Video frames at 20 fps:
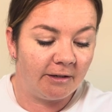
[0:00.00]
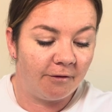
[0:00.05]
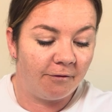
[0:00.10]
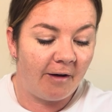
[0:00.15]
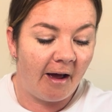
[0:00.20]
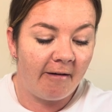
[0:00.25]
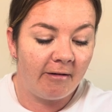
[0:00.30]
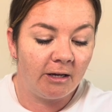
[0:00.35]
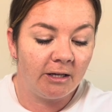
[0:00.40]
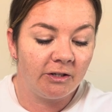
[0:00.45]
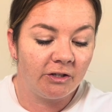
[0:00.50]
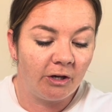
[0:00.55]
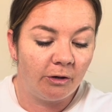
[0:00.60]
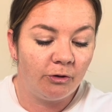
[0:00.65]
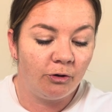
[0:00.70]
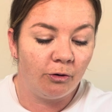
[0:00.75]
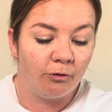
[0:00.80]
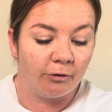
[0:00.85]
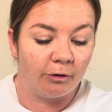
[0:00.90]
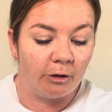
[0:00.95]
various
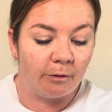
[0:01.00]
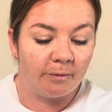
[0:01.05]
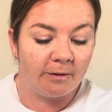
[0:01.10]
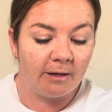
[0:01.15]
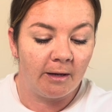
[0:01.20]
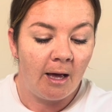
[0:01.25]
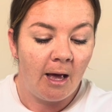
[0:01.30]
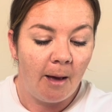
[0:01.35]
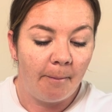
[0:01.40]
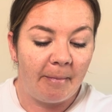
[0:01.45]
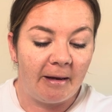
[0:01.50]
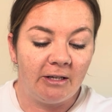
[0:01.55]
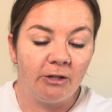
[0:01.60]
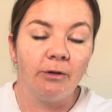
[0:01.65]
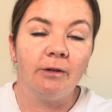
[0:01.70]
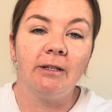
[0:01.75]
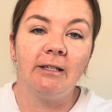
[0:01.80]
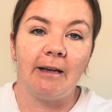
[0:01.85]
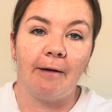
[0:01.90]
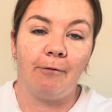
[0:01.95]
social groups based on
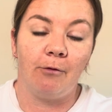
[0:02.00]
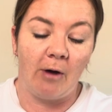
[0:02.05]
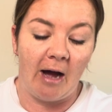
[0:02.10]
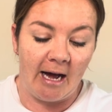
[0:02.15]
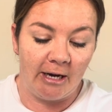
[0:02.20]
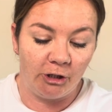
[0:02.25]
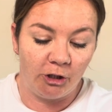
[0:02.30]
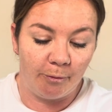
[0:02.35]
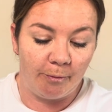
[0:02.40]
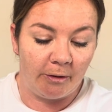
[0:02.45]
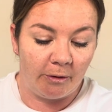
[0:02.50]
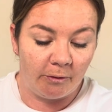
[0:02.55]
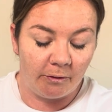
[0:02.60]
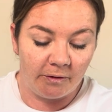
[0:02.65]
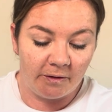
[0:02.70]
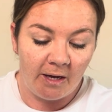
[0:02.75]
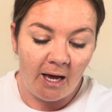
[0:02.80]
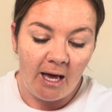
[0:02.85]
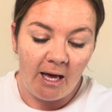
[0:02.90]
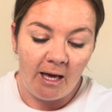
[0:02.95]
several attributes,